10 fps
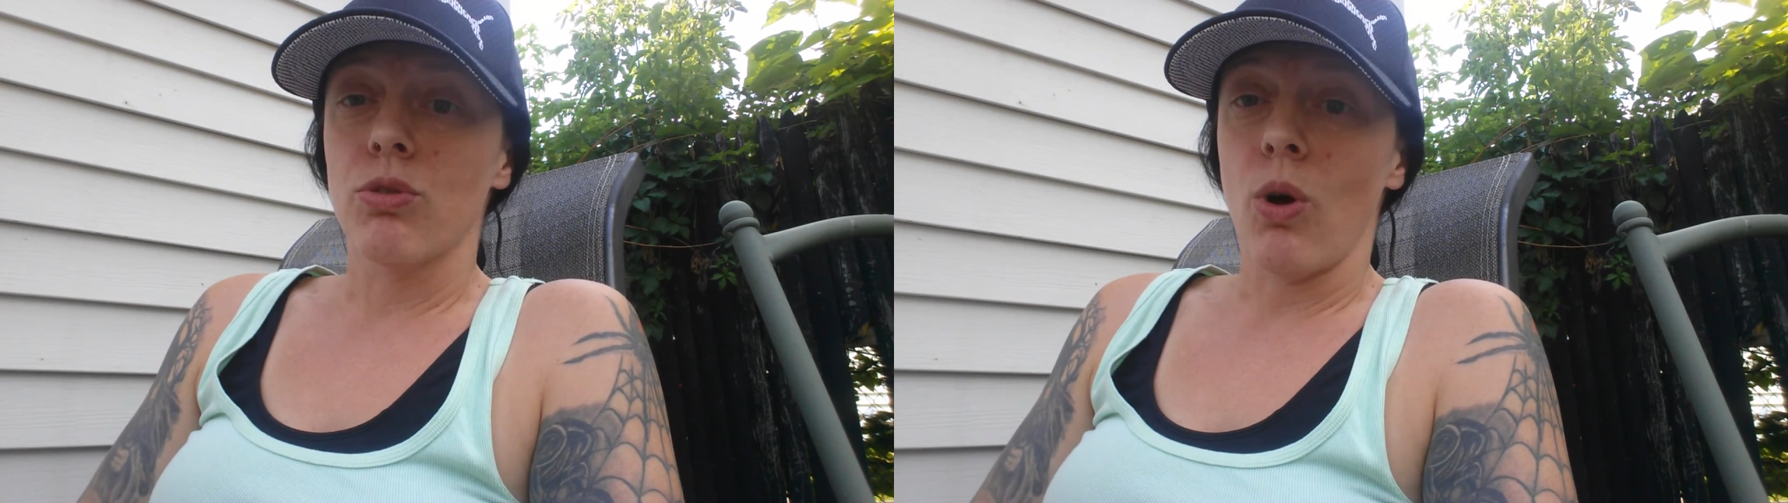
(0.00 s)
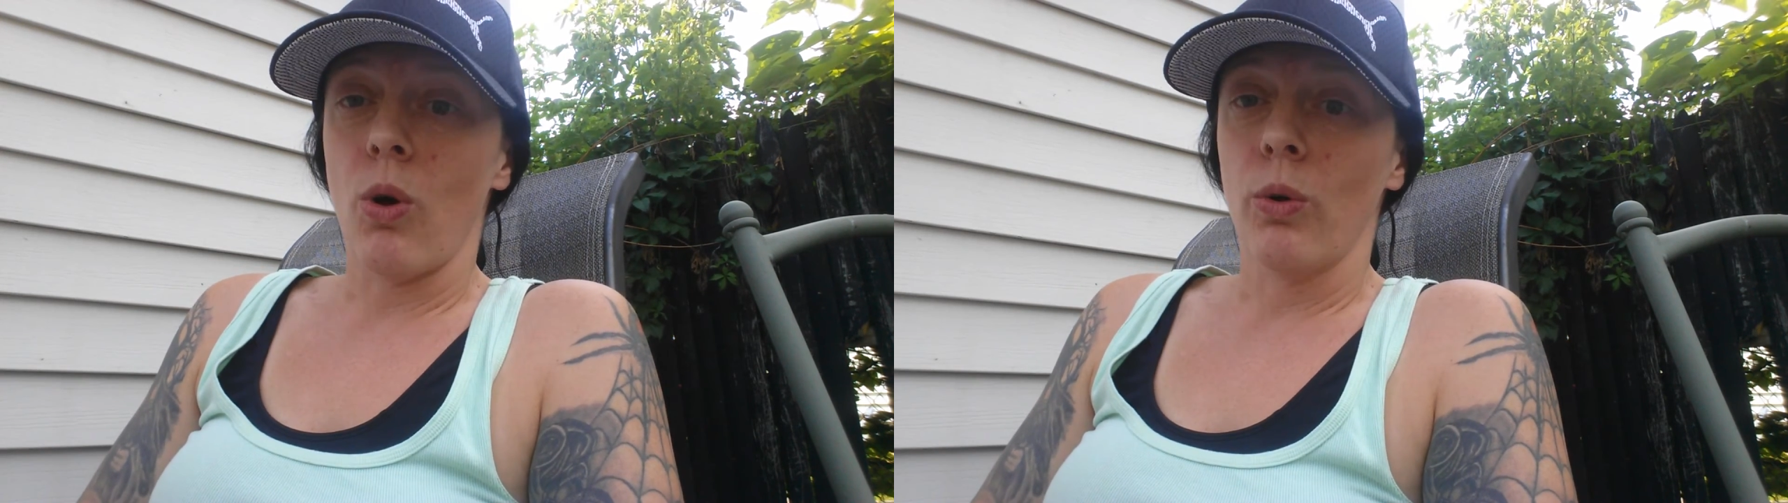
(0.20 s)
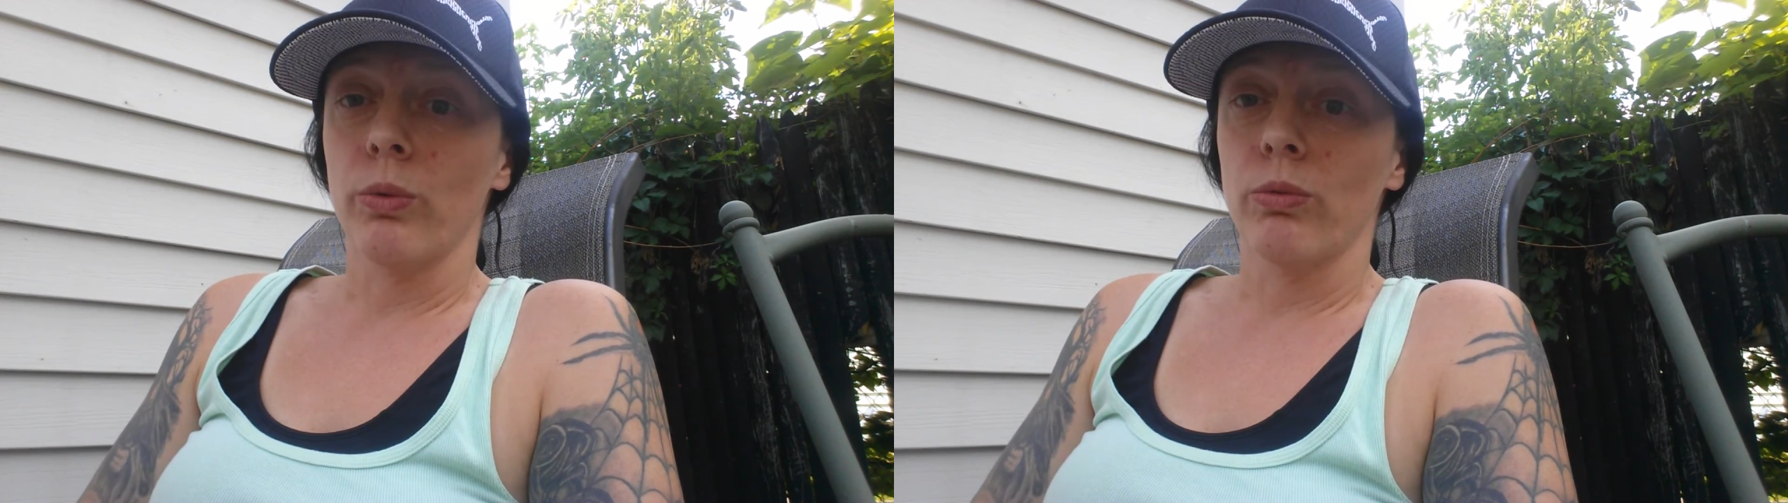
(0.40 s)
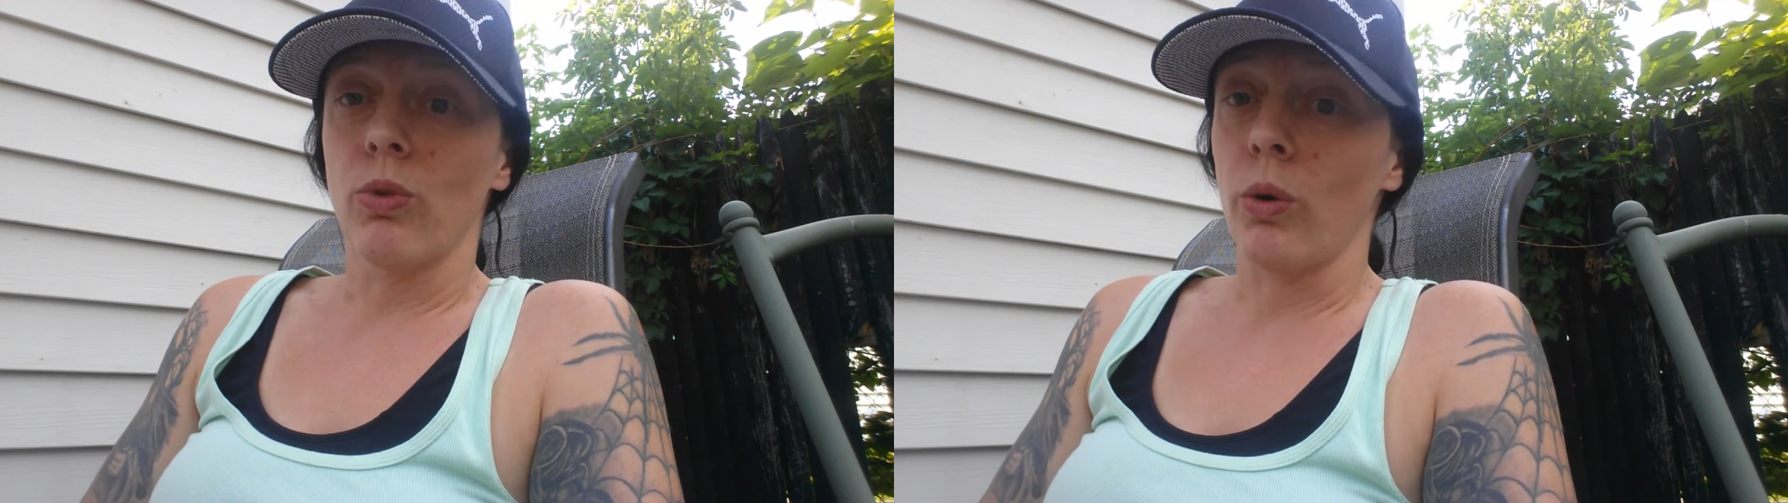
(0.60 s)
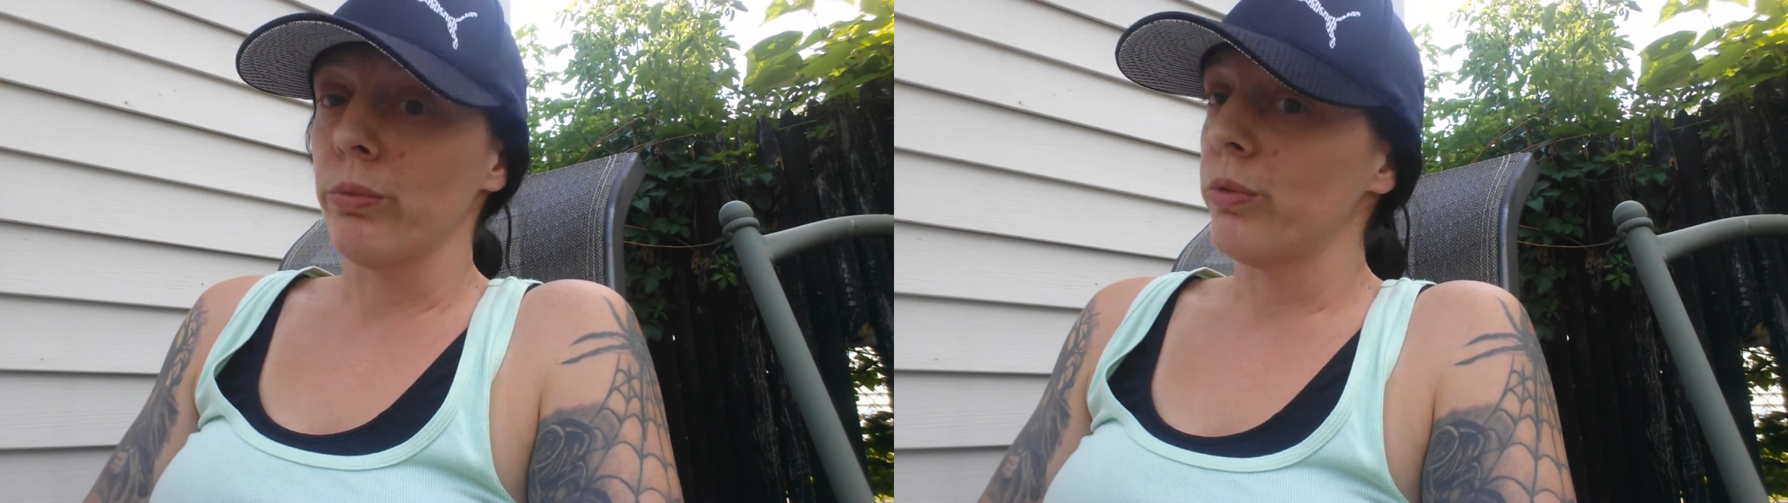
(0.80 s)
So
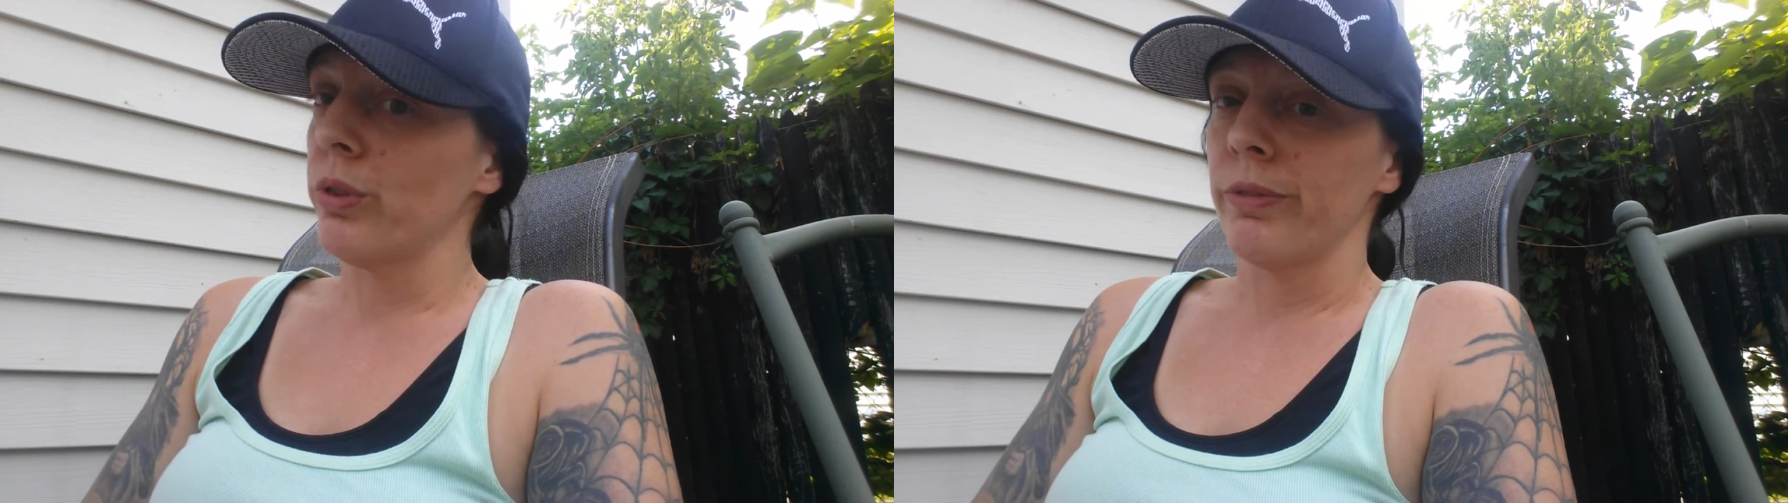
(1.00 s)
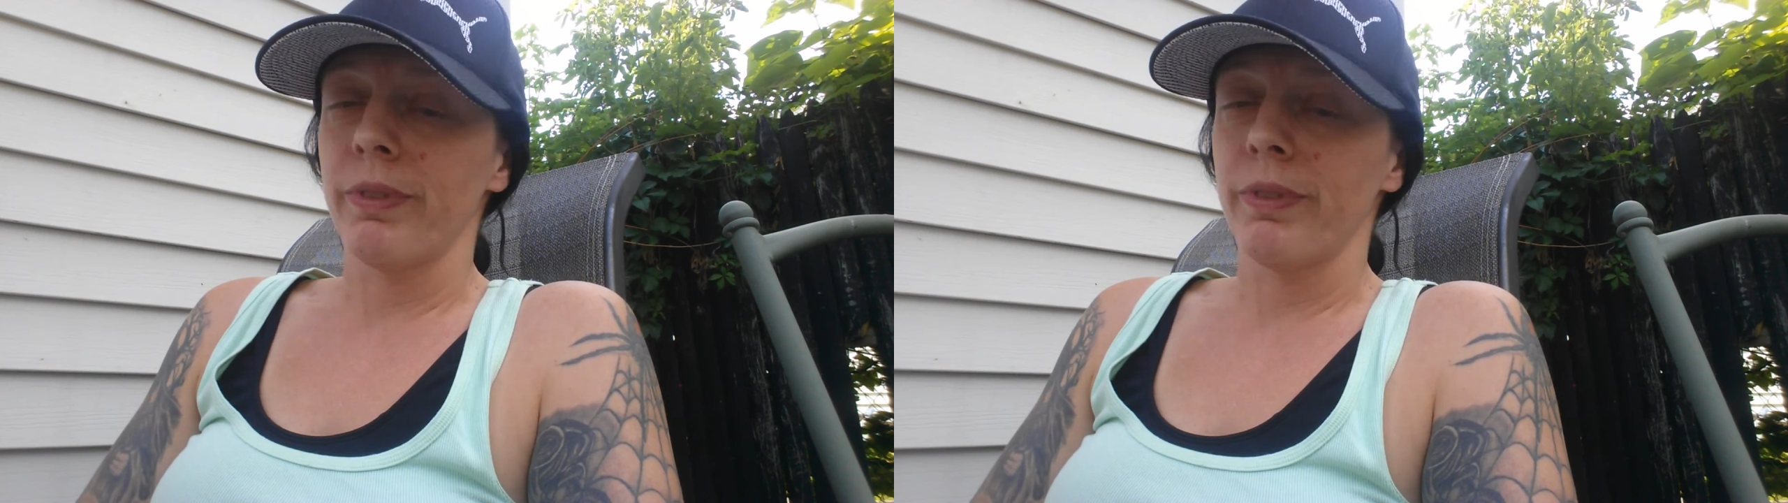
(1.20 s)
don't